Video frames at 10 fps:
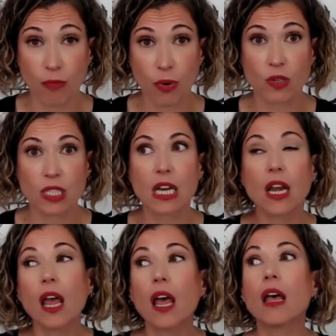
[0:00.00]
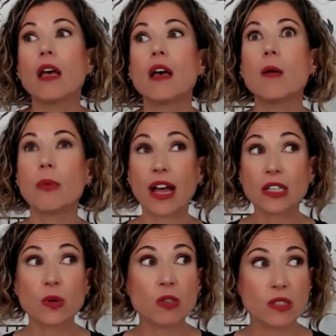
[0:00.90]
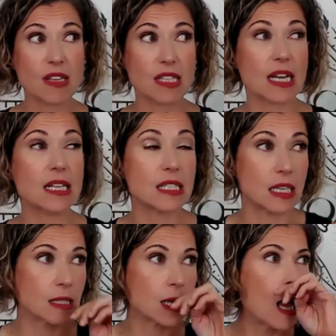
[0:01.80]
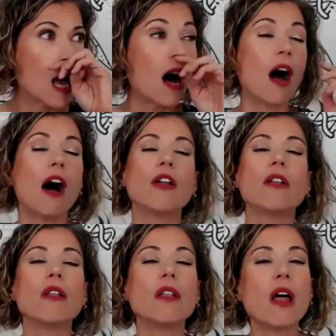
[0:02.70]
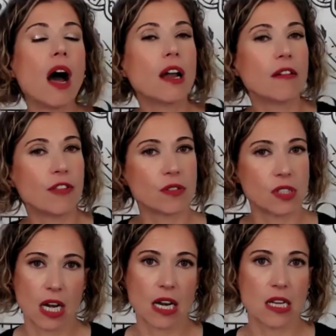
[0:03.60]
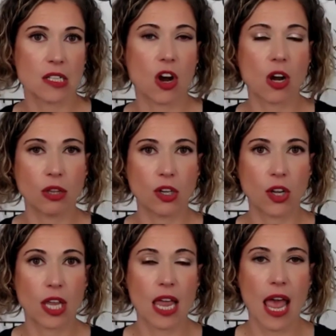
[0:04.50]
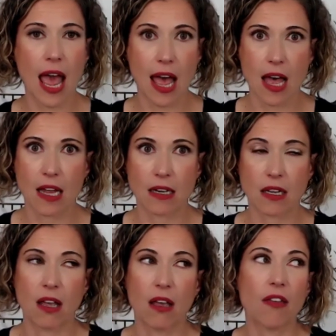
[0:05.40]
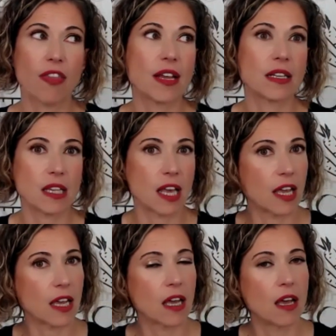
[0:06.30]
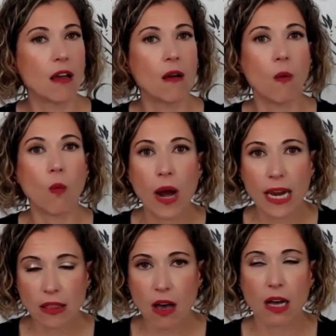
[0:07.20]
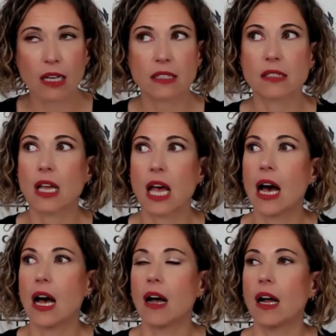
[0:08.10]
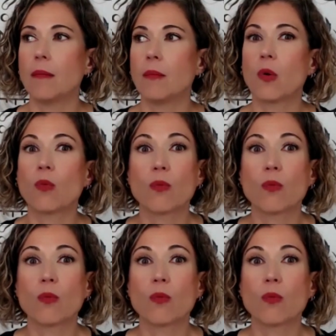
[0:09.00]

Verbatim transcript: of protein. But that's where most of the science is. A lot of those studies are looking at things like weight loss, um,